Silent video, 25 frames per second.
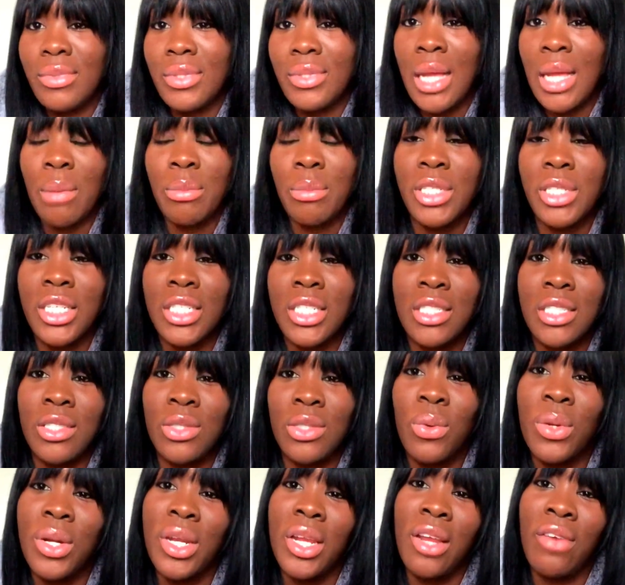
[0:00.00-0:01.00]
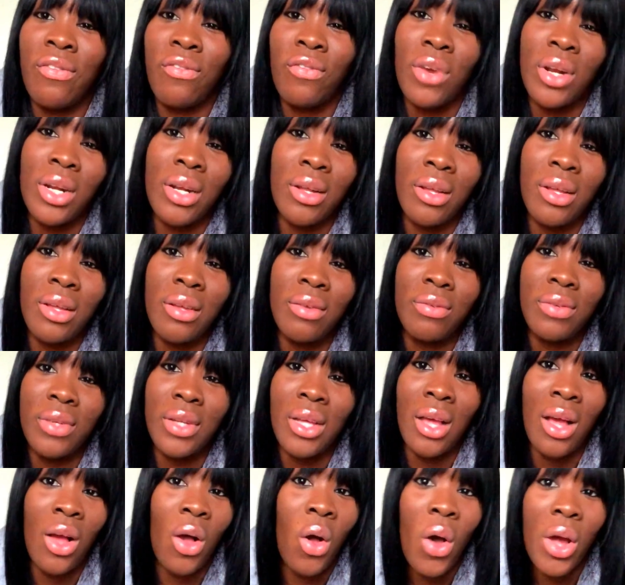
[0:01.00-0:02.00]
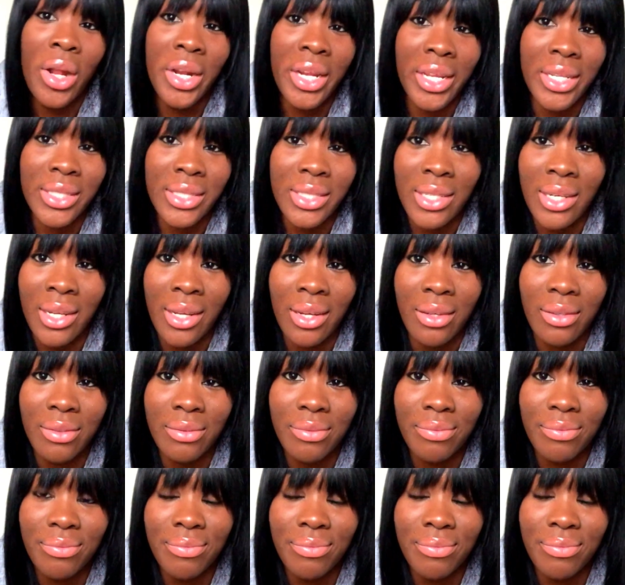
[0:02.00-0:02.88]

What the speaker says: I'm just doing it in front of an audience now.